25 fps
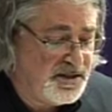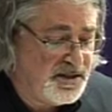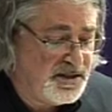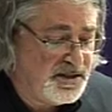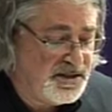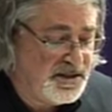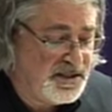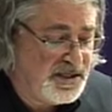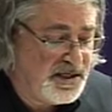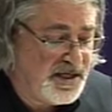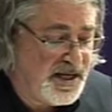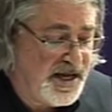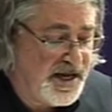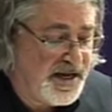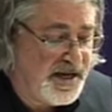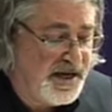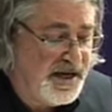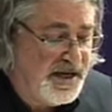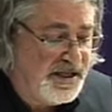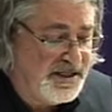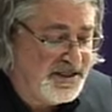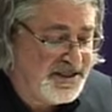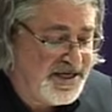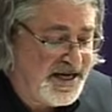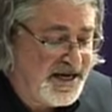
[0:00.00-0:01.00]
to the
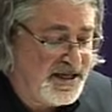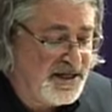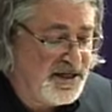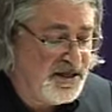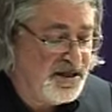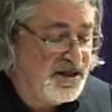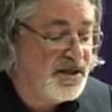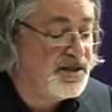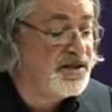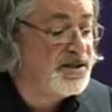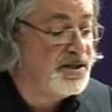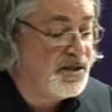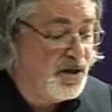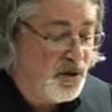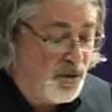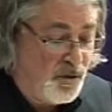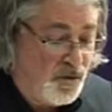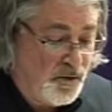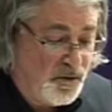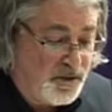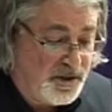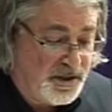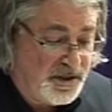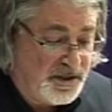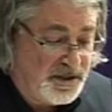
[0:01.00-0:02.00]
cellular to the
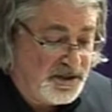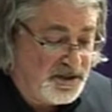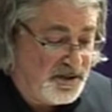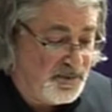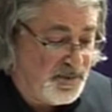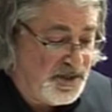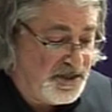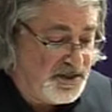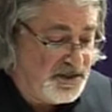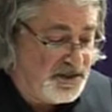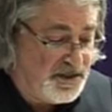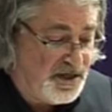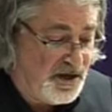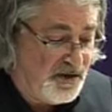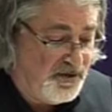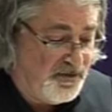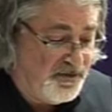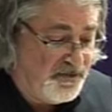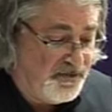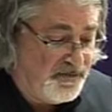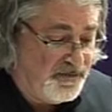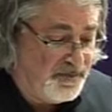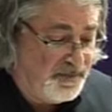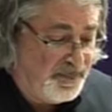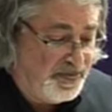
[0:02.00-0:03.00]
organism
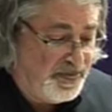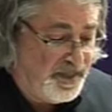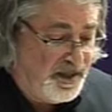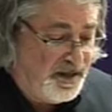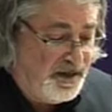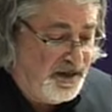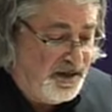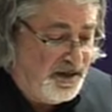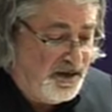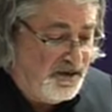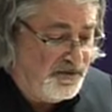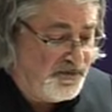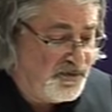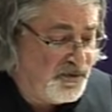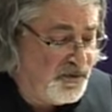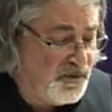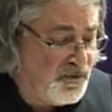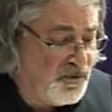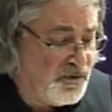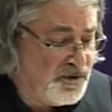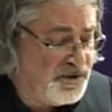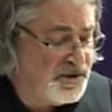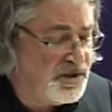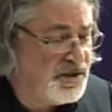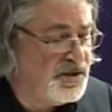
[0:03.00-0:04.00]
itself. Of
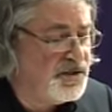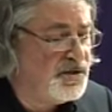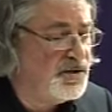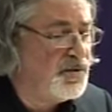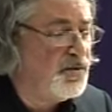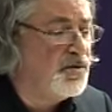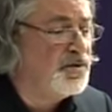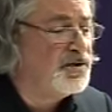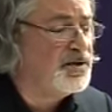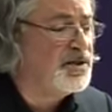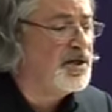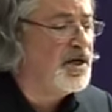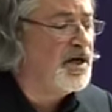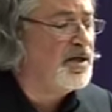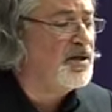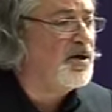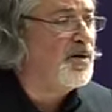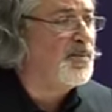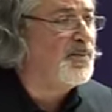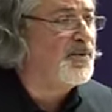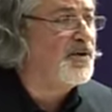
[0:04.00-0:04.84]
course, this thought style